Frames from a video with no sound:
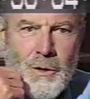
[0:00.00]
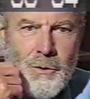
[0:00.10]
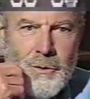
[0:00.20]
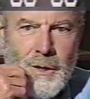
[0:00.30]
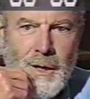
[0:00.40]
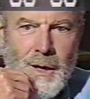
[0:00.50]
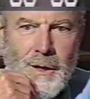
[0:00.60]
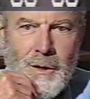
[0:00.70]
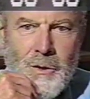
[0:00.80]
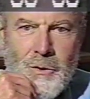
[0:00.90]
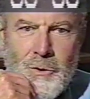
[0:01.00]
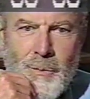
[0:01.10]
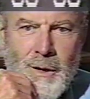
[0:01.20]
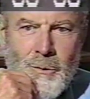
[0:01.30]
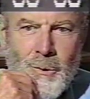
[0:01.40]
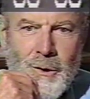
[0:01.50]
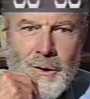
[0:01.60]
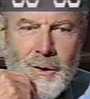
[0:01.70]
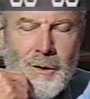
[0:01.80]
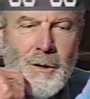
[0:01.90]
known, and a huge amount of work
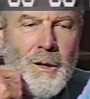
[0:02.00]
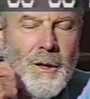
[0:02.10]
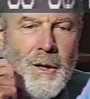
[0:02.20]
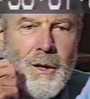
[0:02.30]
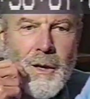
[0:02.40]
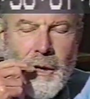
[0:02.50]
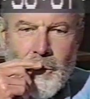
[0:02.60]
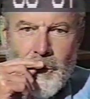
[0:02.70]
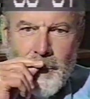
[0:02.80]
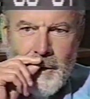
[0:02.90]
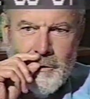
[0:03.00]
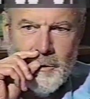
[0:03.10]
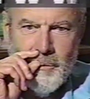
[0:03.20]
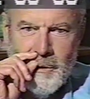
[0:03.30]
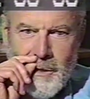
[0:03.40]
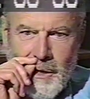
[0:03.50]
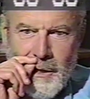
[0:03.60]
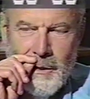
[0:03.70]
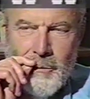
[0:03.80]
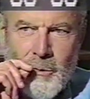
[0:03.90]
remains to be
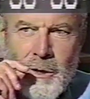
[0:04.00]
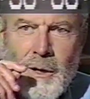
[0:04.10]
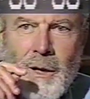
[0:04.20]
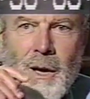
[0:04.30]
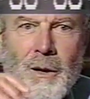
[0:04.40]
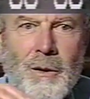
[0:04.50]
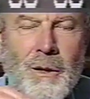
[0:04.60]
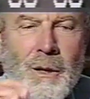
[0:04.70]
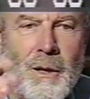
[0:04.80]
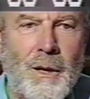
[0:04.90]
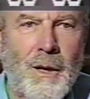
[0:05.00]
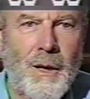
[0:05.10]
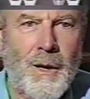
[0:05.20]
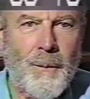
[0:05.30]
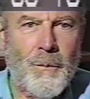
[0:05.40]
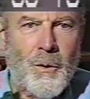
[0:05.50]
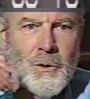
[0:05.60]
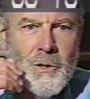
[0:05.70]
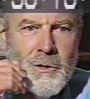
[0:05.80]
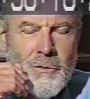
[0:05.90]
done in working out
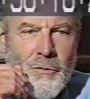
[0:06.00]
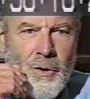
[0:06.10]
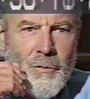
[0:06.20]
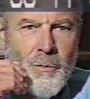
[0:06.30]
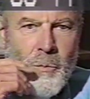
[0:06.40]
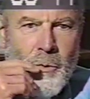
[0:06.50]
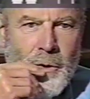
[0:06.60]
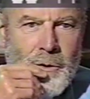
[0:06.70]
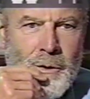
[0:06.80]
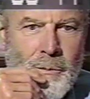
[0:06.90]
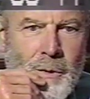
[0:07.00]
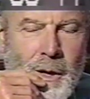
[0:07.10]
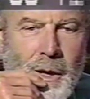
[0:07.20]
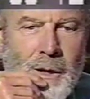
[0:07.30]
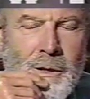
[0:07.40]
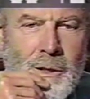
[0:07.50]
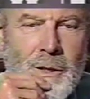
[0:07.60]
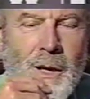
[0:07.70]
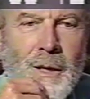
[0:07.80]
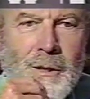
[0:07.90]
all sorts of important
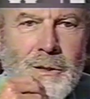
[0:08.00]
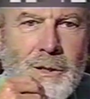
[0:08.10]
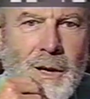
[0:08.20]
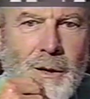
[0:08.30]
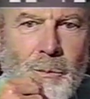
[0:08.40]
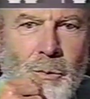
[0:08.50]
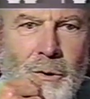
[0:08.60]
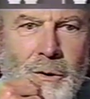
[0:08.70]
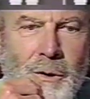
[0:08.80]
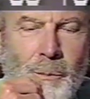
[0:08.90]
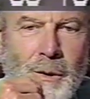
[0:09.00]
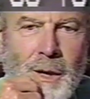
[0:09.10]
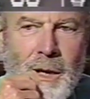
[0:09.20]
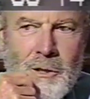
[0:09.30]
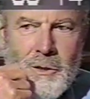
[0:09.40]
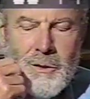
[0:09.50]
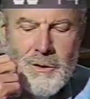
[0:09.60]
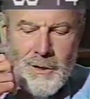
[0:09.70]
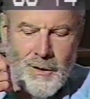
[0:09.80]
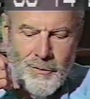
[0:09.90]
details and important
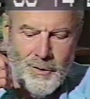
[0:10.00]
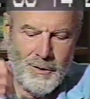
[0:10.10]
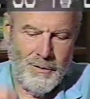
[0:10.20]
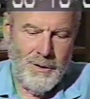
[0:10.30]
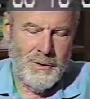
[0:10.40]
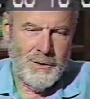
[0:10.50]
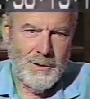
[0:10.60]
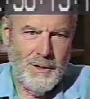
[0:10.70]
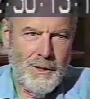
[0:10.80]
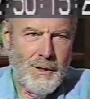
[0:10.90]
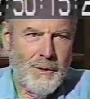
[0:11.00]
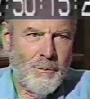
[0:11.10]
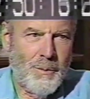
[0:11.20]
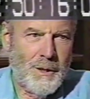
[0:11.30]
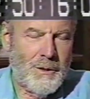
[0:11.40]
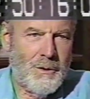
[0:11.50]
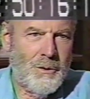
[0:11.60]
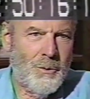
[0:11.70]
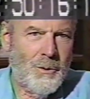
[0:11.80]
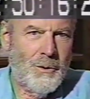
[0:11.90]
implications of all of this. But
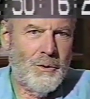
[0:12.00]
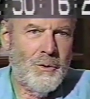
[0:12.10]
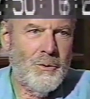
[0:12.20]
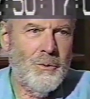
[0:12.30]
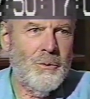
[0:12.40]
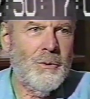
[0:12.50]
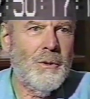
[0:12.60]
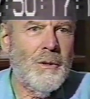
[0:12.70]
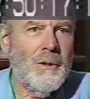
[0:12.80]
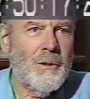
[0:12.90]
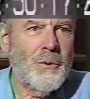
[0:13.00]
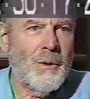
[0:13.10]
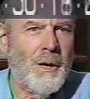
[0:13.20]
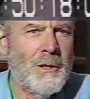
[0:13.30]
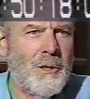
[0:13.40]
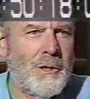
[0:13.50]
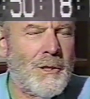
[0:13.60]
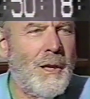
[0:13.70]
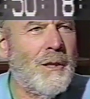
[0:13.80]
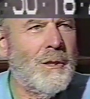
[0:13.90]
to a large
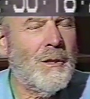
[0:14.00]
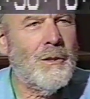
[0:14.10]
extent,